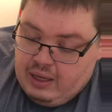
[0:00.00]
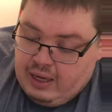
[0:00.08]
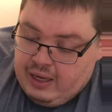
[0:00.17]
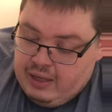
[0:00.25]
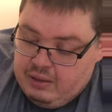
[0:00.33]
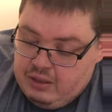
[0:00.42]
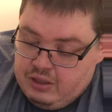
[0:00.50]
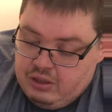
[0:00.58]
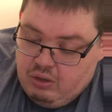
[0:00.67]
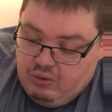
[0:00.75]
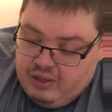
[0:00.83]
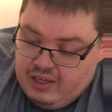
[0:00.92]
I
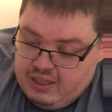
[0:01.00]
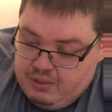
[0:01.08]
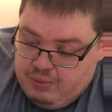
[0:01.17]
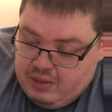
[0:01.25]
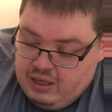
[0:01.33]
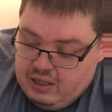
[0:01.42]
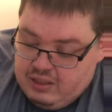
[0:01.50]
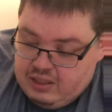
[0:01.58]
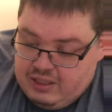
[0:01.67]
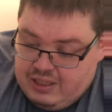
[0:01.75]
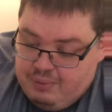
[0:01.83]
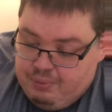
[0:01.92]
show this because it's
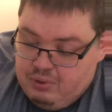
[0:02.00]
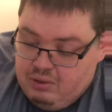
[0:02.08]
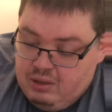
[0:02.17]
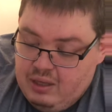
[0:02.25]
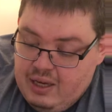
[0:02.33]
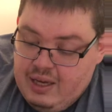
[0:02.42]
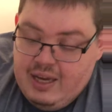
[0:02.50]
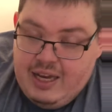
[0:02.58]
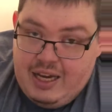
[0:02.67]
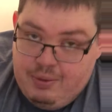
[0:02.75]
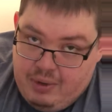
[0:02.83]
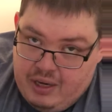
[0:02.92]
simple.
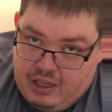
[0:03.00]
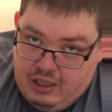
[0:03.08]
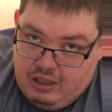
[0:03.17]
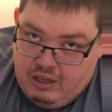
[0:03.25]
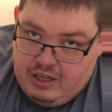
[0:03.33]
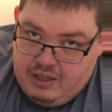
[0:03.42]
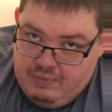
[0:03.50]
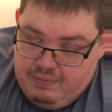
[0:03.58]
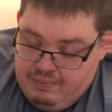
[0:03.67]
Anybody can learn it.